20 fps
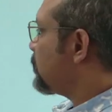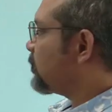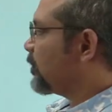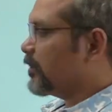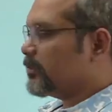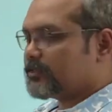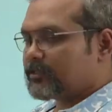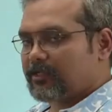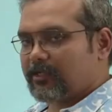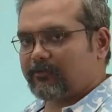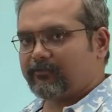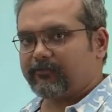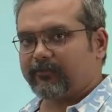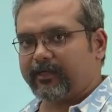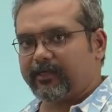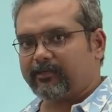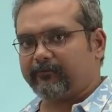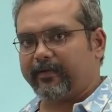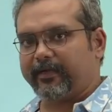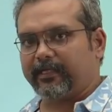instead of
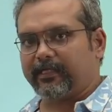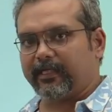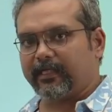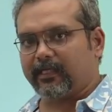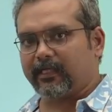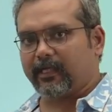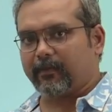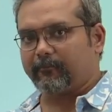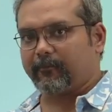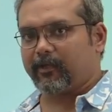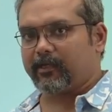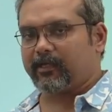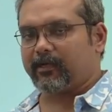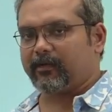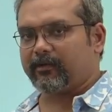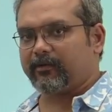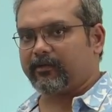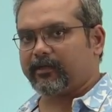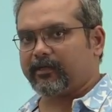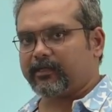doing 20 upon
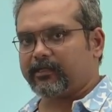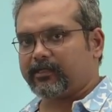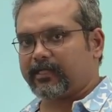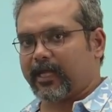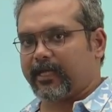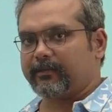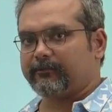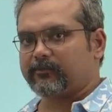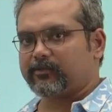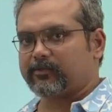100 times